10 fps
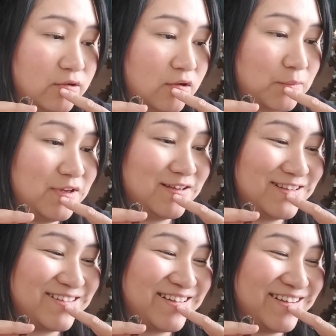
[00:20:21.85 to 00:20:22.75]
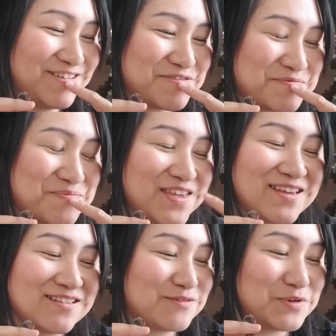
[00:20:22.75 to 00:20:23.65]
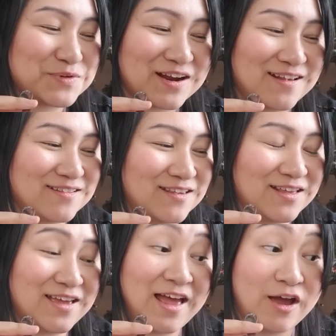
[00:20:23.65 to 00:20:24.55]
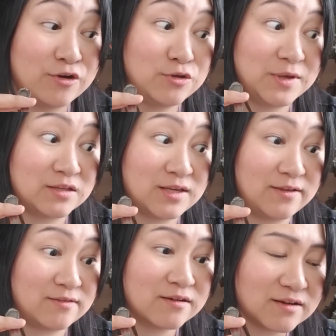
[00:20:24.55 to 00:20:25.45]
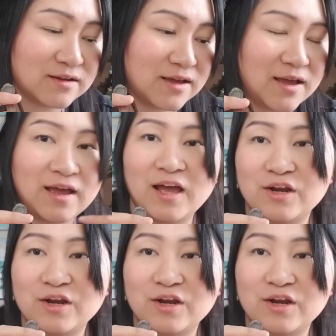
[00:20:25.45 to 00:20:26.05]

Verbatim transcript: comments. um, some people are asking like, how do you make it taste good?